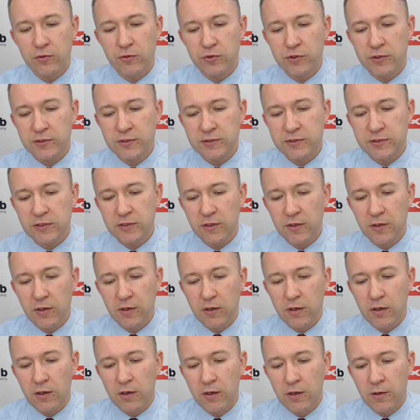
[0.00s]
this
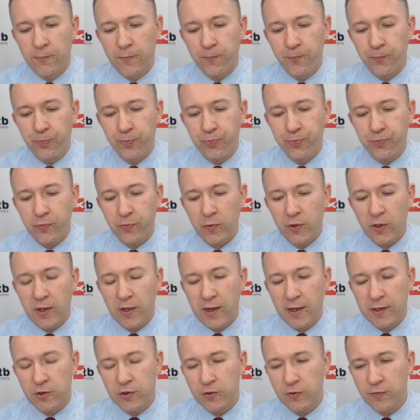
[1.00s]

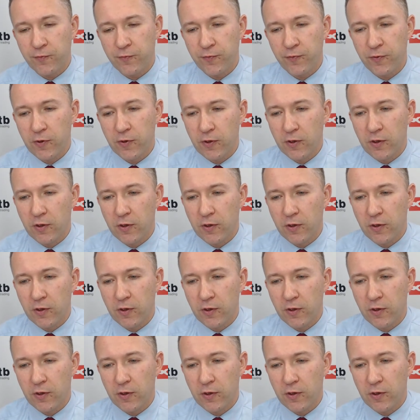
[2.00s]
kind of